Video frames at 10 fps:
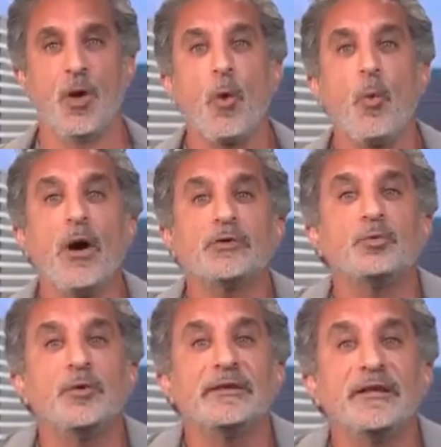What
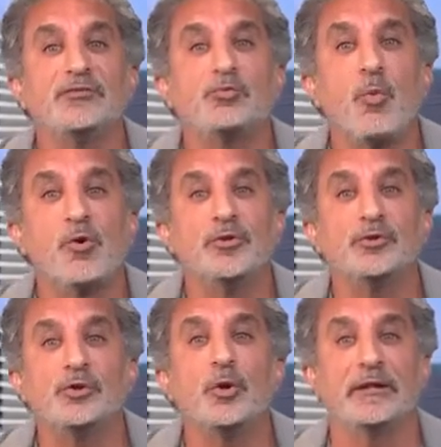will this word
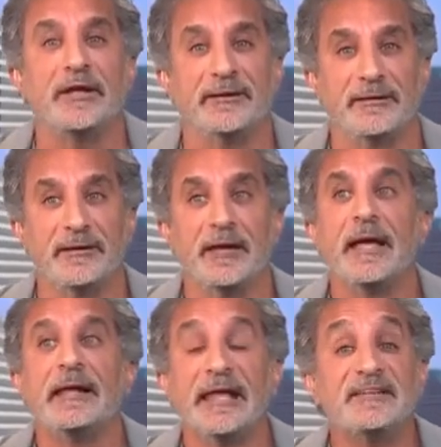look like?
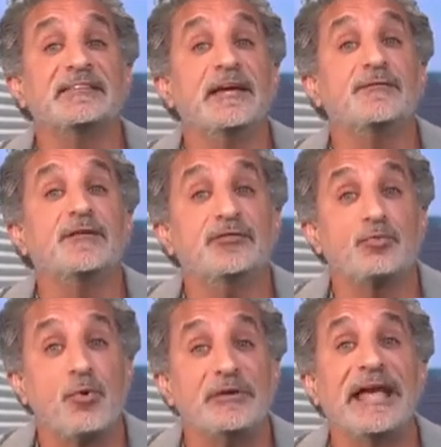Let's give this
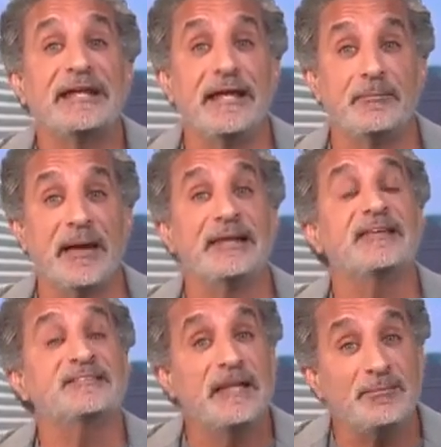word a name, and
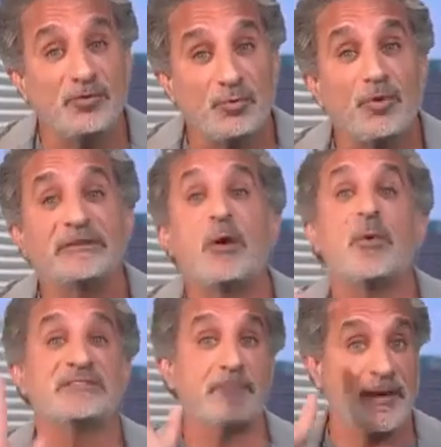let's name this word the
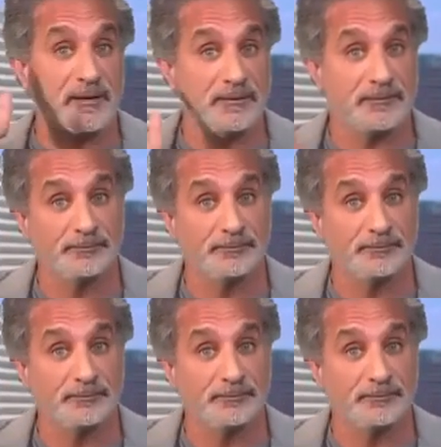West Bank.